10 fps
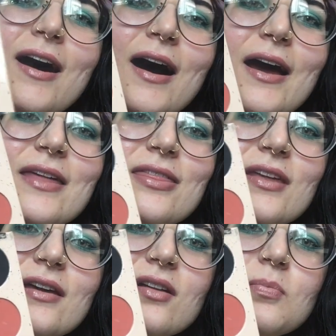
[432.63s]
I
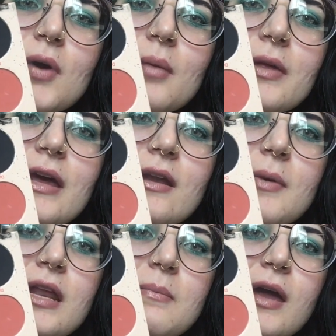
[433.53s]
think I'll probably end up
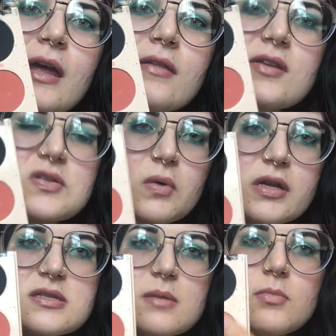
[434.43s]
hitting pan in this one
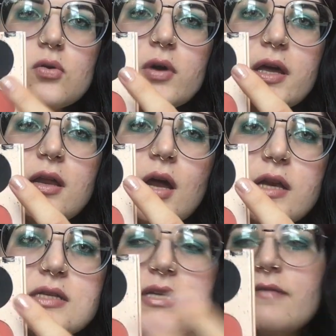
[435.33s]
at some point.
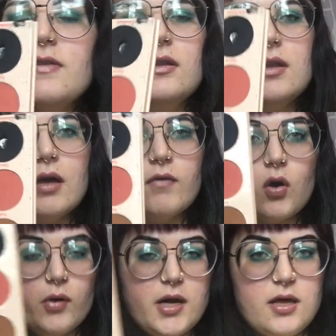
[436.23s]
I definitely have
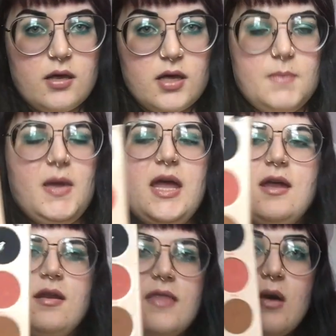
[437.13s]
already hit
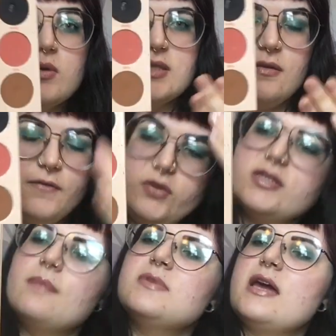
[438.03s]
pan. That was in the first
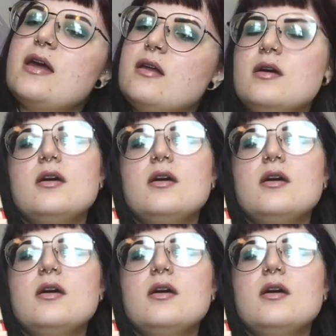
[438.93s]
update.